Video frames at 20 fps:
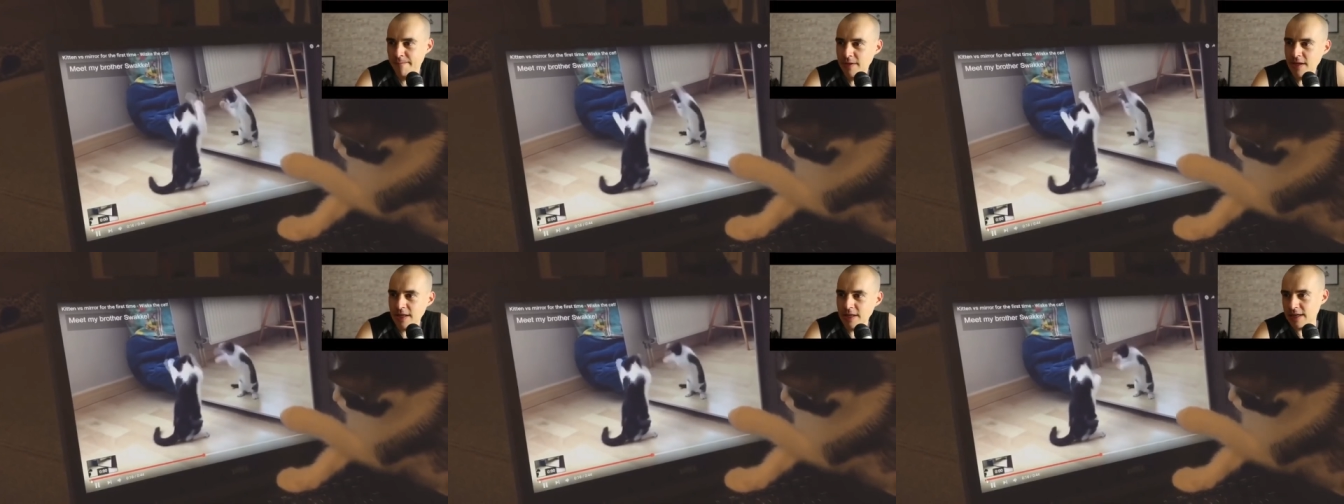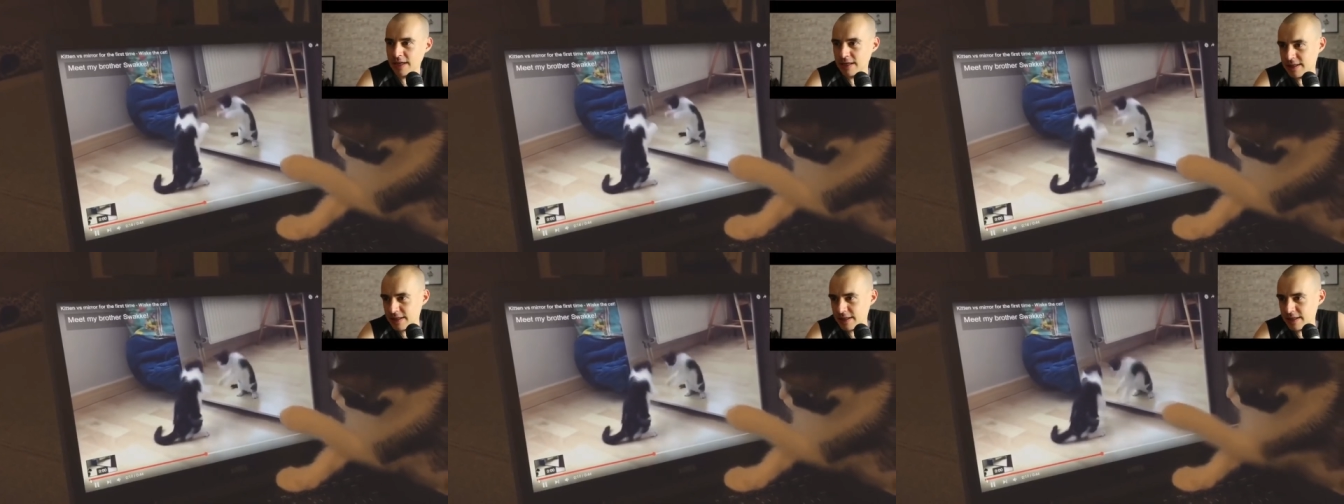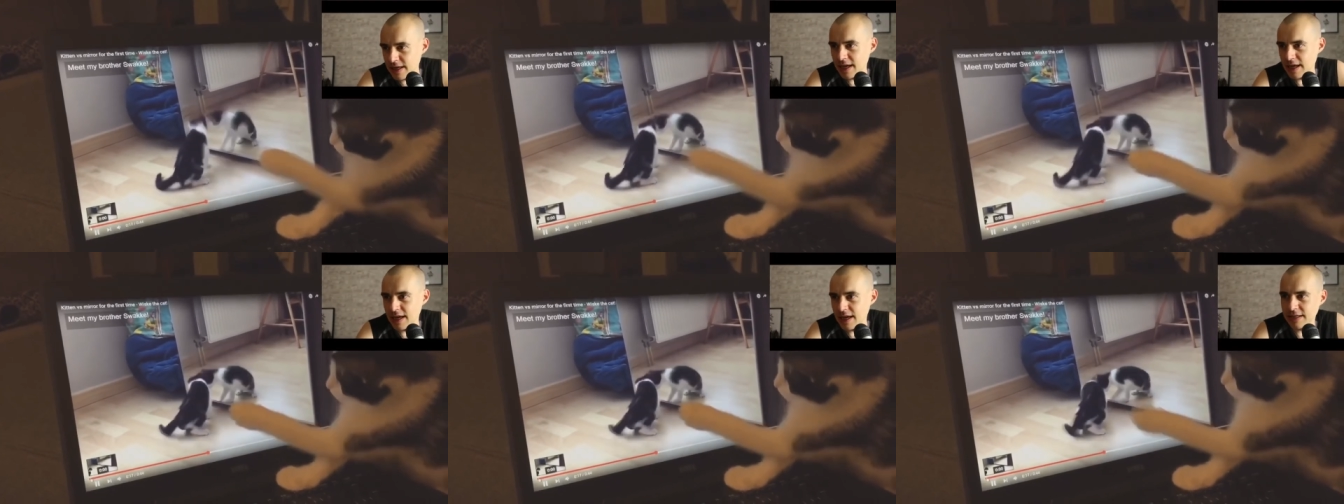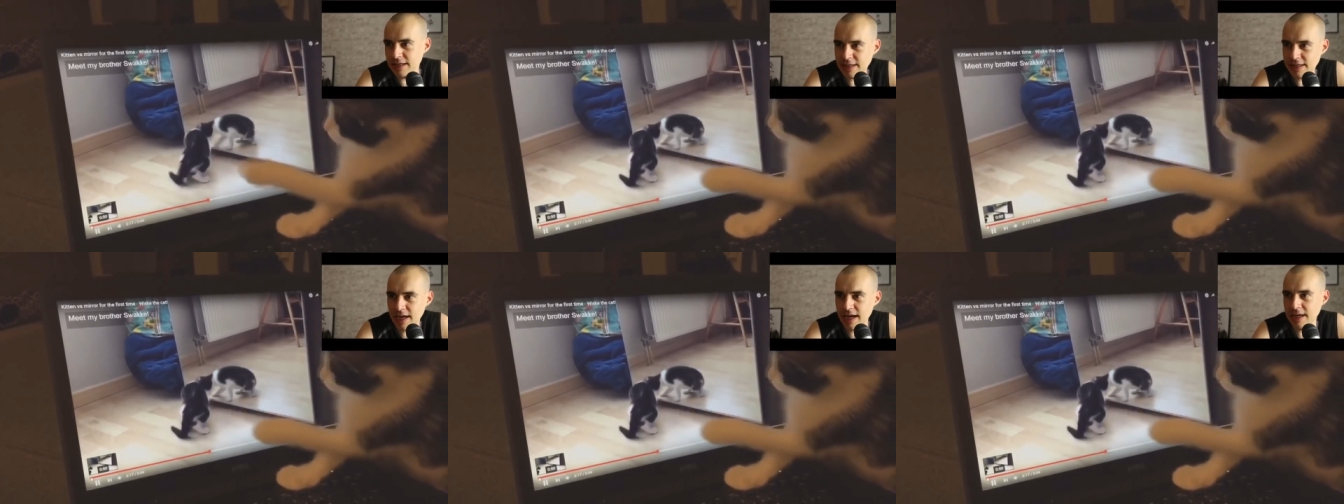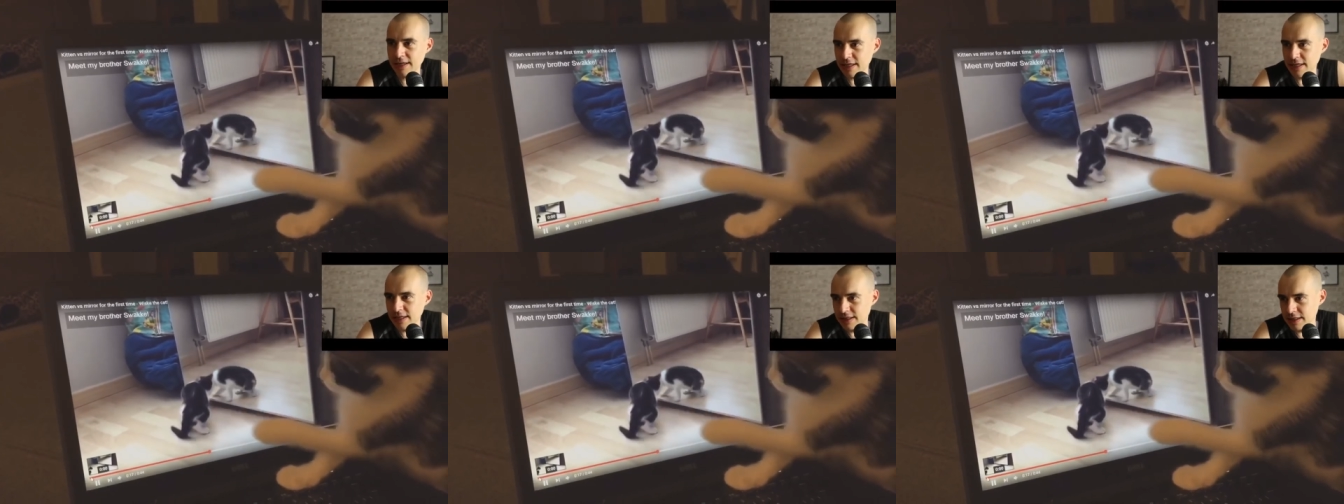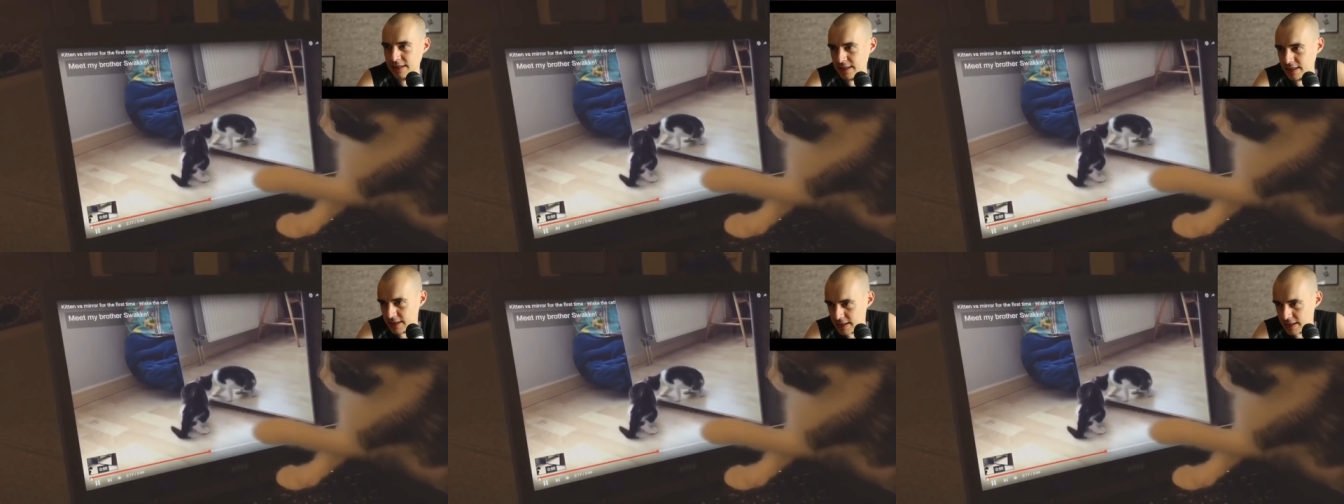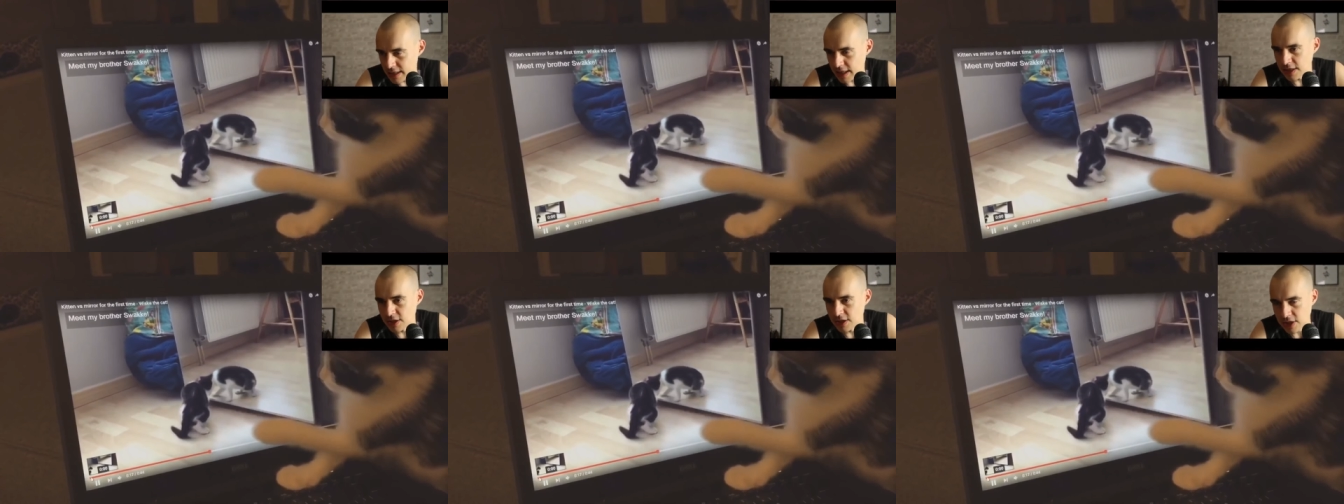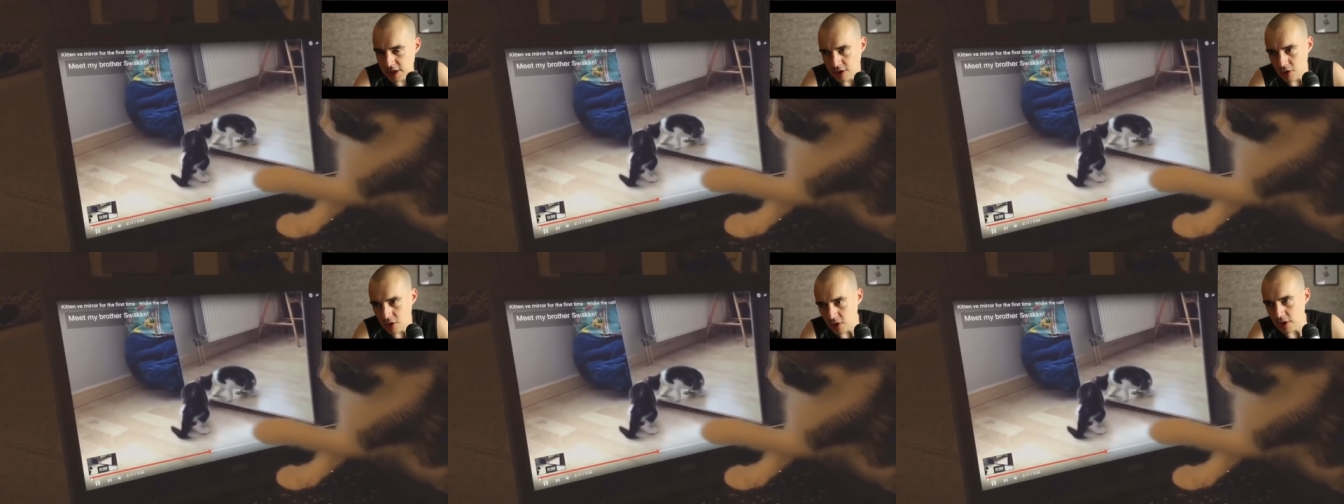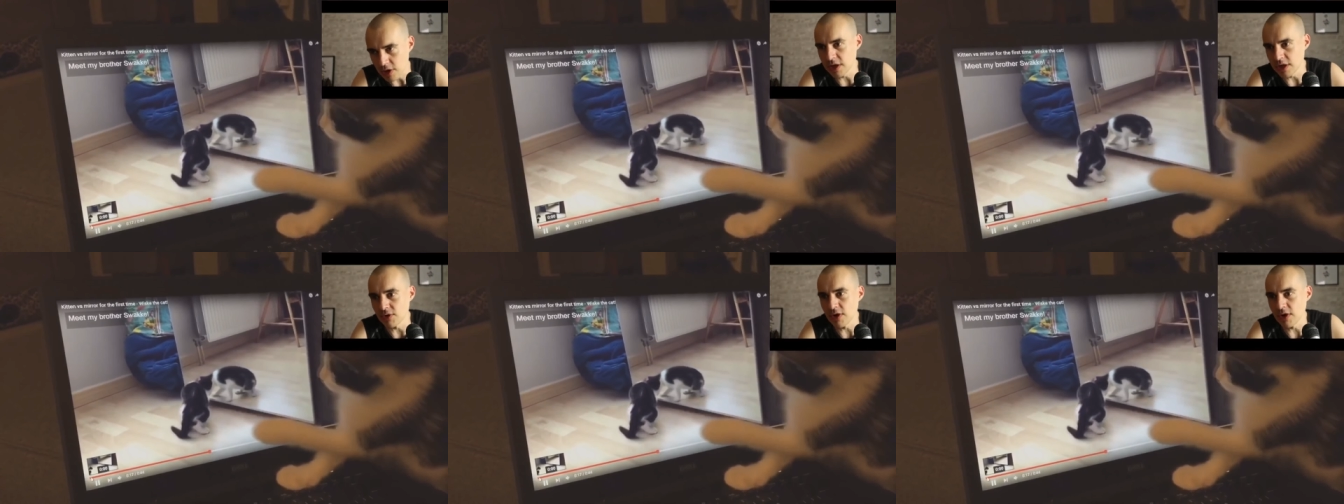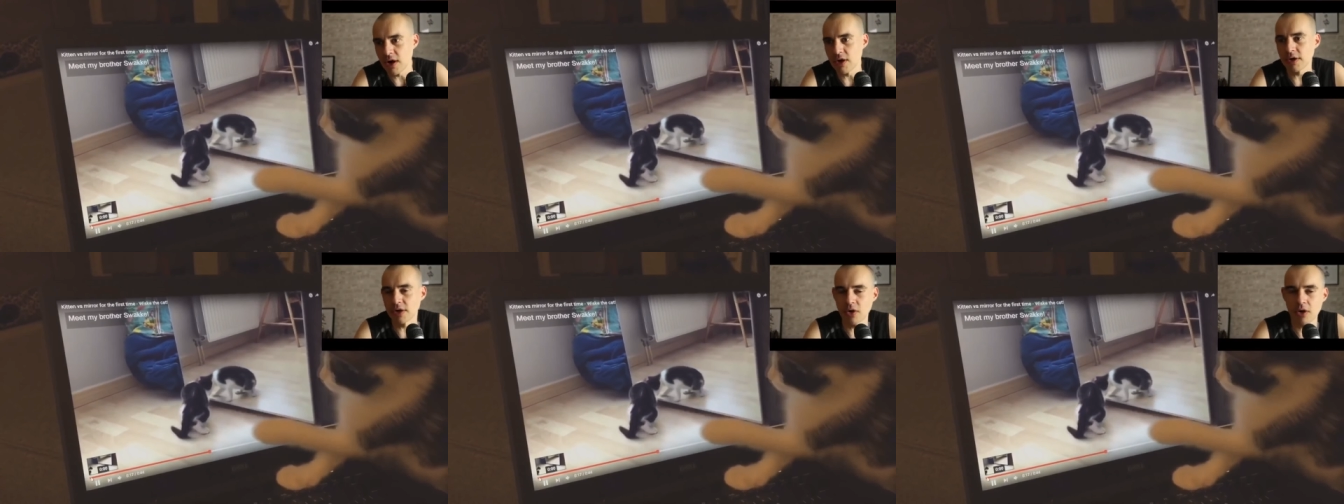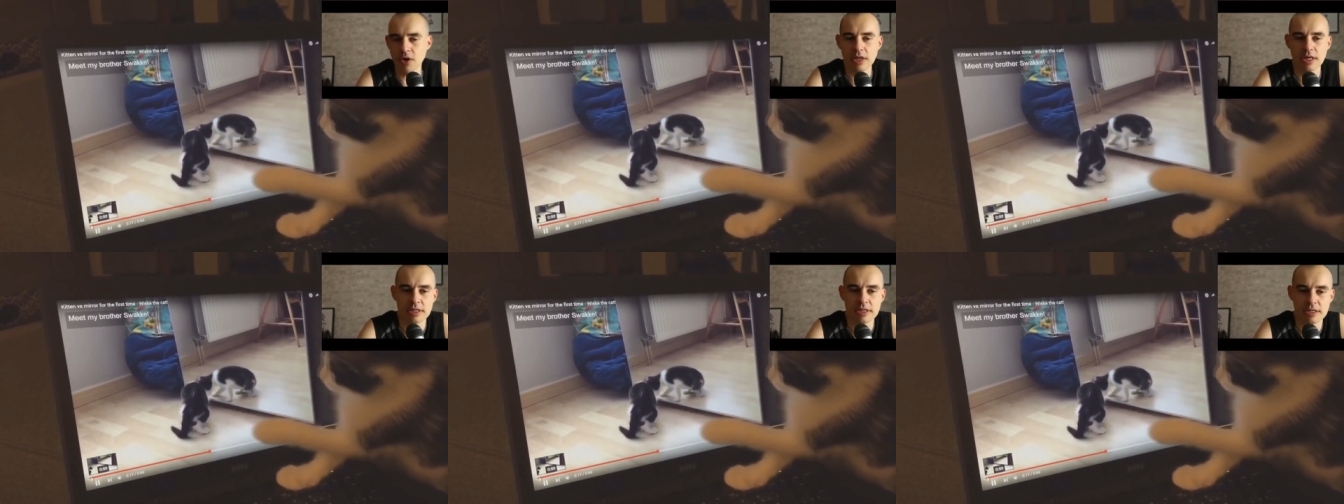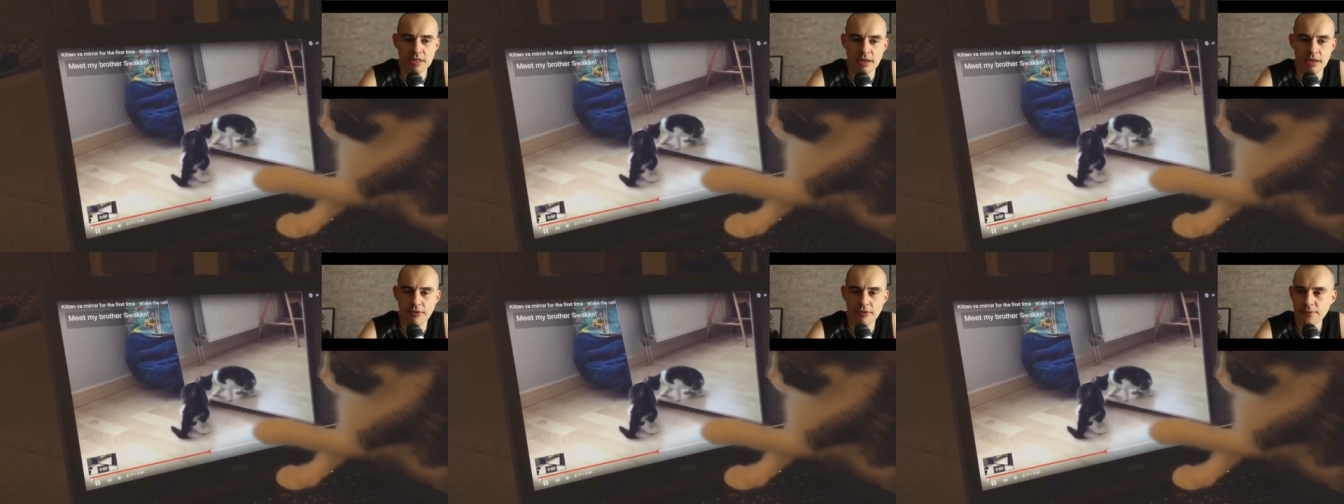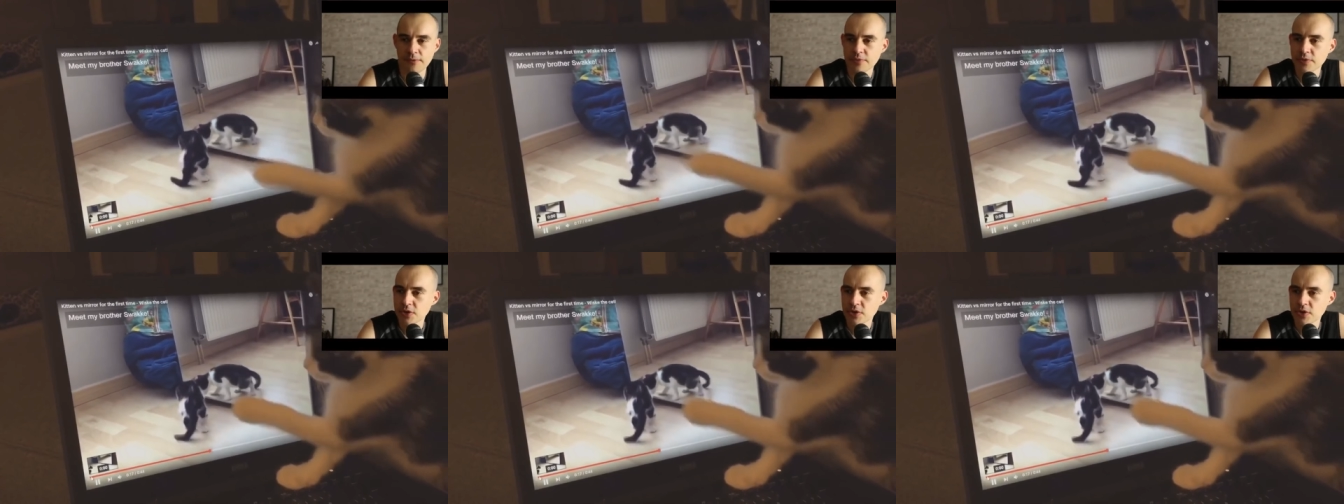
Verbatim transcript: And yeah, side and just looking around and all that stuff.